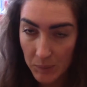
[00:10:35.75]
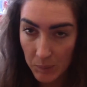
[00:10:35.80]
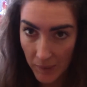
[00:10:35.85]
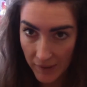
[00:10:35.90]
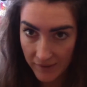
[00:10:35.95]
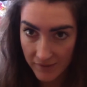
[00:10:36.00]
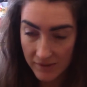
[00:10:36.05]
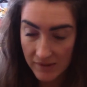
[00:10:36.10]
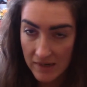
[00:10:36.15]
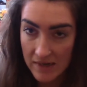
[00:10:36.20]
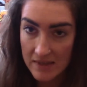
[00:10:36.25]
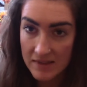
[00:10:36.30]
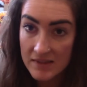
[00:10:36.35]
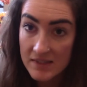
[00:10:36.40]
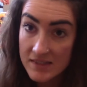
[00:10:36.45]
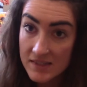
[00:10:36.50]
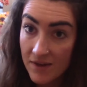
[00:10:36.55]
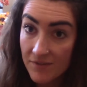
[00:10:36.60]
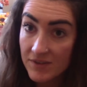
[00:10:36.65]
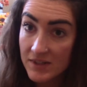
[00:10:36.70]
Well, in the
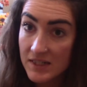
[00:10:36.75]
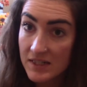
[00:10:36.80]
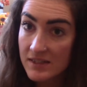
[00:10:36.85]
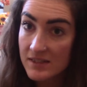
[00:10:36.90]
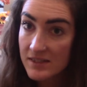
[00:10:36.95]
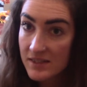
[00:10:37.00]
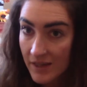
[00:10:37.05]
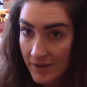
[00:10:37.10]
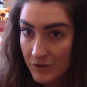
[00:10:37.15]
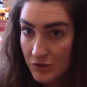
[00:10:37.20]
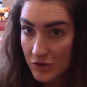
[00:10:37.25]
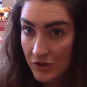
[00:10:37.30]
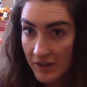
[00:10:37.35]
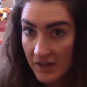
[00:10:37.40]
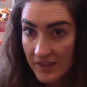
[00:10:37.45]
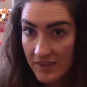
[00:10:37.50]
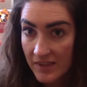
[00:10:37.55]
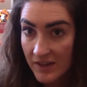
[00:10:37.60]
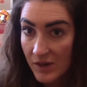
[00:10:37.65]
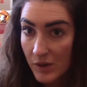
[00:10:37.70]
17th century,
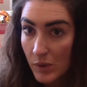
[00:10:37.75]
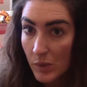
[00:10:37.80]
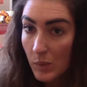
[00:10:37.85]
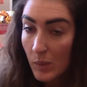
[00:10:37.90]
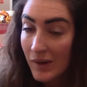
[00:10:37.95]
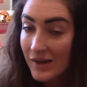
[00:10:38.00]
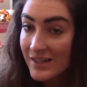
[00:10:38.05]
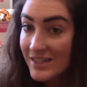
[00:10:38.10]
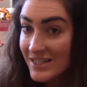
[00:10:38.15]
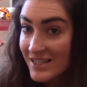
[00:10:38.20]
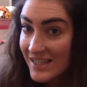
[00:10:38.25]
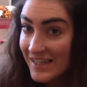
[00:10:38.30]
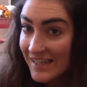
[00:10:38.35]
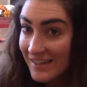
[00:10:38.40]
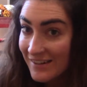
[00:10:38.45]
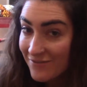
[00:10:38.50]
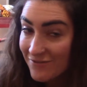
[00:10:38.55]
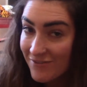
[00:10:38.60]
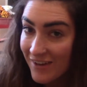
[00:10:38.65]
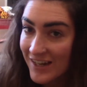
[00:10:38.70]
there was the
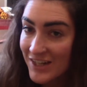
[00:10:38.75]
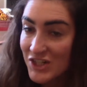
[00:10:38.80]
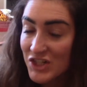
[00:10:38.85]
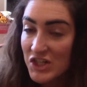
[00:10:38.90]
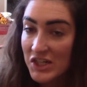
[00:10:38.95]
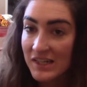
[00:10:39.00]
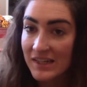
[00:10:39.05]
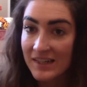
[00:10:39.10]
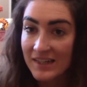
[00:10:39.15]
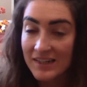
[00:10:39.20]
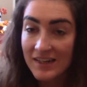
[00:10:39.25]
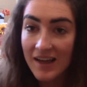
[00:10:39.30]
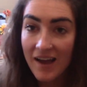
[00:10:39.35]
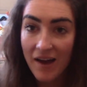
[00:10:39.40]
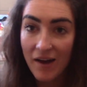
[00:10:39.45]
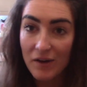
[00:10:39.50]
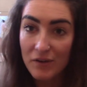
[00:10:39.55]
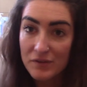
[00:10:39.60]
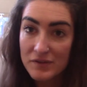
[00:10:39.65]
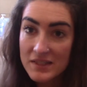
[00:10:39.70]
invention
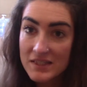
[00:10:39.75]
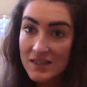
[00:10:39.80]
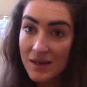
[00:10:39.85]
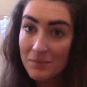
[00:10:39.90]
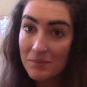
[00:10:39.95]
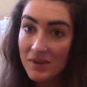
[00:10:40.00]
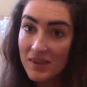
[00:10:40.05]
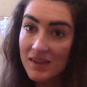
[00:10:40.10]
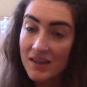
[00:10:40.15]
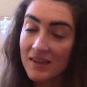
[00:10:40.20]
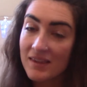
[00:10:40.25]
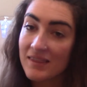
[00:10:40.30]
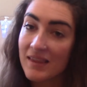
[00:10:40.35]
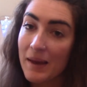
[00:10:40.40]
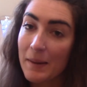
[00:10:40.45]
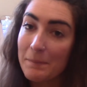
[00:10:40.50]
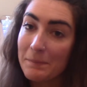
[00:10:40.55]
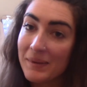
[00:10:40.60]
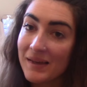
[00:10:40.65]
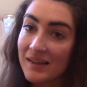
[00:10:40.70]
of something
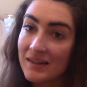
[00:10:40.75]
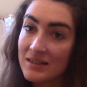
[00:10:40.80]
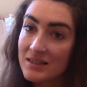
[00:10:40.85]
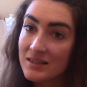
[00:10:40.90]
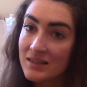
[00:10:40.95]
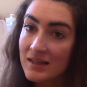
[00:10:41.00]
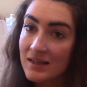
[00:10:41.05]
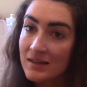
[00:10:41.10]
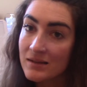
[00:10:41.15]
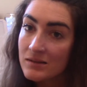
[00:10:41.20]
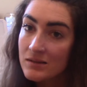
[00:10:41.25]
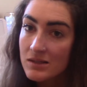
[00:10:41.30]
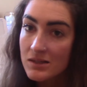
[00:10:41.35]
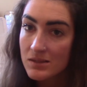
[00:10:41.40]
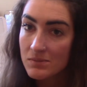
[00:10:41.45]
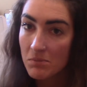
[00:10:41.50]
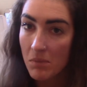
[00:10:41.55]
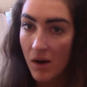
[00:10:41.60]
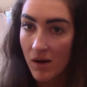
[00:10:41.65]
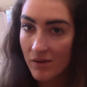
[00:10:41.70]
that made seeing
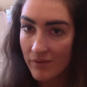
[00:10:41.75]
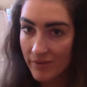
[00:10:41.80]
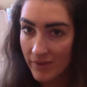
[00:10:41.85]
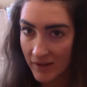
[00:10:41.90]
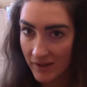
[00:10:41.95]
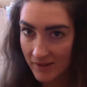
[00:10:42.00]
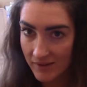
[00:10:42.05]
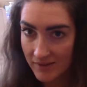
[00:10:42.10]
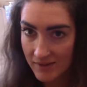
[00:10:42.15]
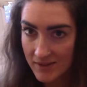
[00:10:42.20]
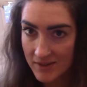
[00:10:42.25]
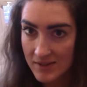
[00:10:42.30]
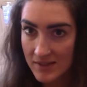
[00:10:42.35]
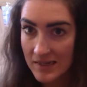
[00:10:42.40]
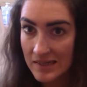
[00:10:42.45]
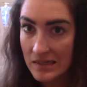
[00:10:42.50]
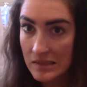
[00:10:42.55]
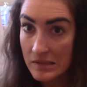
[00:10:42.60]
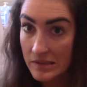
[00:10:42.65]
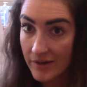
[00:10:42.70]
small things
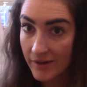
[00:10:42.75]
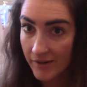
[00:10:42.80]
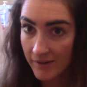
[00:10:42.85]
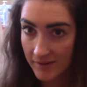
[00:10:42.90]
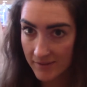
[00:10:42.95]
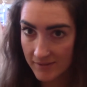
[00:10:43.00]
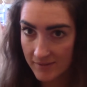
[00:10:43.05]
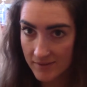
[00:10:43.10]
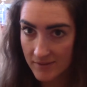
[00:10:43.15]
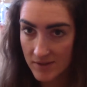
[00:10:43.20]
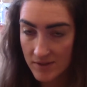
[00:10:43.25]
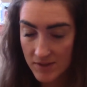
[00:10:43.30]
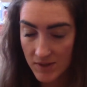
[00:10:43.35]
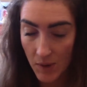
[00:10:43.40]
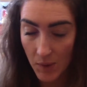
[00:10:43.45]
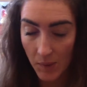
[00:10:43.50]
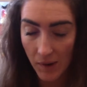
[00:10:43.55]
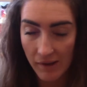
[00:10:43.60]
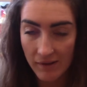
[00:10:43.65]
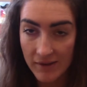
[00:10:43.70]
easier.
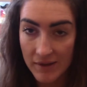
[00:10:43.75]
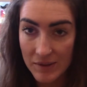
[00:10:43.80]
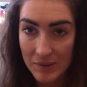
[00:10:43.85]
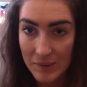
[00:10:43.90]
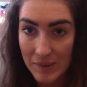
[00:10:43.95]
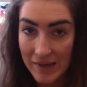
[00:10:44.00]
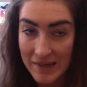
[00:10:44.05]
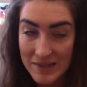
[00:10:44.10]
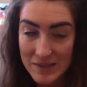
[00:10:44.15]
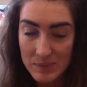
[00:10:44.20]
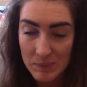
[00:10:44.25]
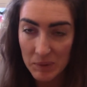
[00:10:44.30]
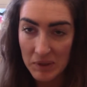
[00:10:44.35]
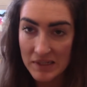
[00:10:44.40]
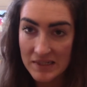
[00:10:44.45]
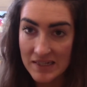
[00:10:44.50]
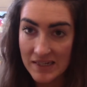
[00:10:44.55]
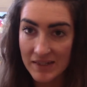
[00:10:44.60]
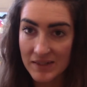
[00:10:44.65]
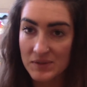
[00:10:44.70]
So I'll let you guys
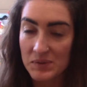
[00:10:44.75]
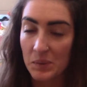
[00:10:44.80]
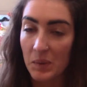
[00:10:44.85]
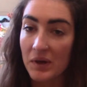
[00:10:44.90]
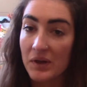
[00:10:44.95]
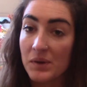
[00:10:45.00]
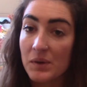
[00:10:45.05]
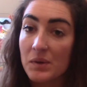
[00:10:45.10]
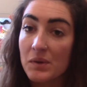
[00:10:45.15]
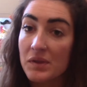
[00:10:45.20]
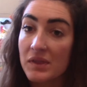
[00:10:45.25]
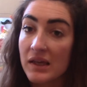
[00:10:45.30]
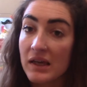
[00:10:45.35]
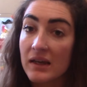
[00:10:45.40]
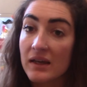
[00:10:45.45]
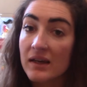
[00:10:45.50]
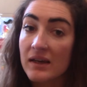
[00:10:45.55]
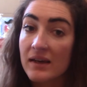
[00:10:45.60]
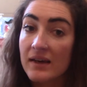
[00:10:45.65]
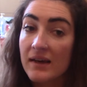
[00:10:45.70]
predict what you
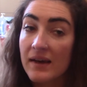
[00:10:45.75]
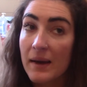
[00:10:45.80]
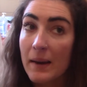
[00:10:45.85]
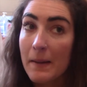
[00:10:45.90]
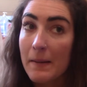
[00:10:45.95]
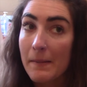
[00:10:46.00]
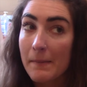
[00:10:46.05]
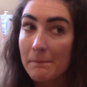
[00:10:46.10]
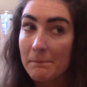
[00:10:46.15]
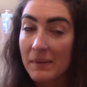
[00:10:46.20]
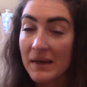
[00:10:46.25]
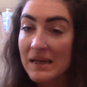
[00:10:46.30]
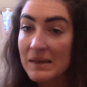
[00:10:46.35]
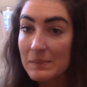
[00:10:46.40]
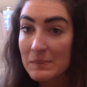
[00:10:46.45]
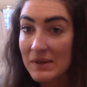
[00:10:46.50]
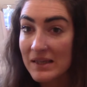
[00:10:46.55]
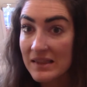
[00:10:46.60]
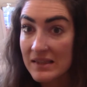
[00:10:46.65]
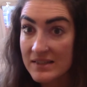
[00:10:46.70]
think
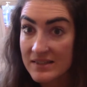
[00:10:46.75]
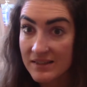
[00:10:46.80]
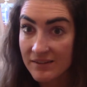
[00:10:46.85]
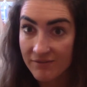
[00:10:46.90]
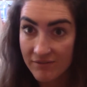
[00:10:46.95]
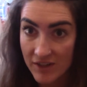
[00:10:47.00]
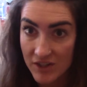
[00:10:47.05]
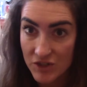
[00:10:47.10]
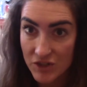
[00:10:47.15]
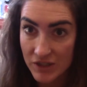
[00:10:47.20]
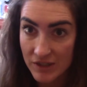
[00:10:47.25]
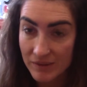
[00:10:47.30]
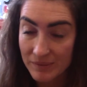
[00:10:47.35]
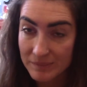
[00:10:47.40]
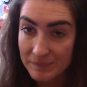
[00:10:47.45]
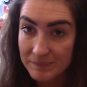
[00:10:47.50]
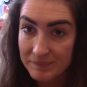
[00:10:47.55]
might be this invention.